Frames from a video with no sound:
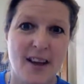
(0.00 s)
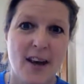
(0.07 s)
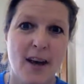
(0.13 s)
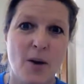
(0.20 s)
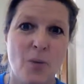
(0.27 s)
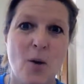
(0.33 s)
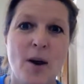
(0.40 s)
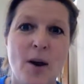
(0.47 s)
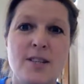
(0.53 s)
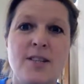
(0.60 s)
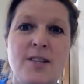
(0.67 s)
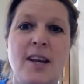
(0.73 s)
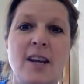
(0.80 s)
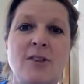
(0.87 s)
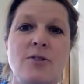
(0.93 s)
I want
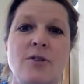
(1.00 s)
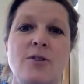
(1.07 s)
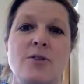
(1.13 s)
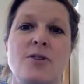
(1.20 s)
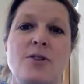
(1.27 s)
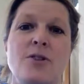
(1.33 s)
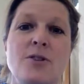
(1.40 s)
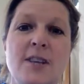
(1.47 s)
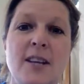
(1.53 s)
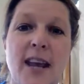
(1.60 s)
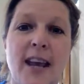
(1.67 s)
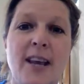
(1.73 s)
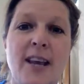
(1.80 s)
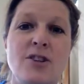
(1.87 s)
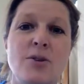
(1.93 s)
to introduce you
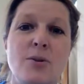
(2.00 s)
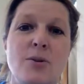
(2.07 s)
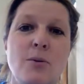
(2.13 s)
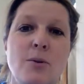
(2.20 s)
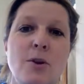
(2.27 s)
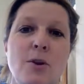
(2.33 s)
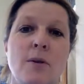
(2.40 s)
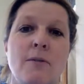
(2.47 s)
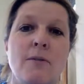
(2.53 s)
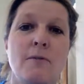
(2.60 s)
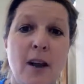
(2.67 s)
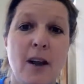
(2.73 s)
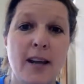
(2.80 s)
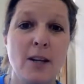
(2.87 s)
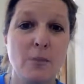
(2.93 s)
today to your
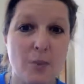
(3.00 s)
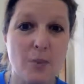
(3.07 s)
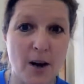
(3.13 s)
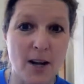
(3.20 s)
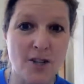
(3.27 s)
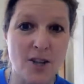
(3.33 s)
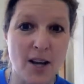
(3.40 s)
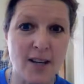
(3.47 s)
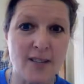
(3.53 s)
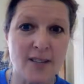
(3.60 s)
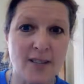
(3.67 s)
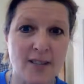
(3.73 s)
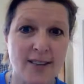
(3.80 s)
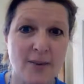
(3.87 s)
final project,